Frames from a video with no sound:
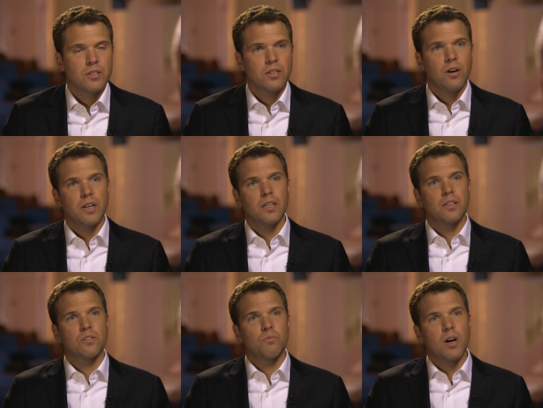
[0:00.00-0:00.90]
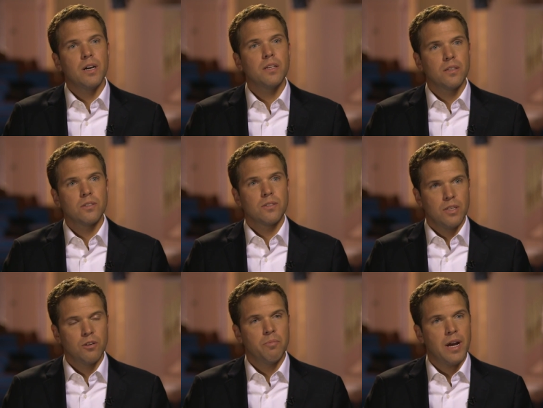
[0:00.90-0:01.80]
an audience? Why does
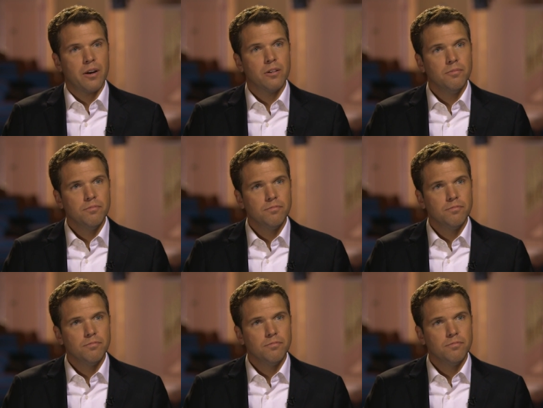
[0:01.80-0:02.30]
theater matter?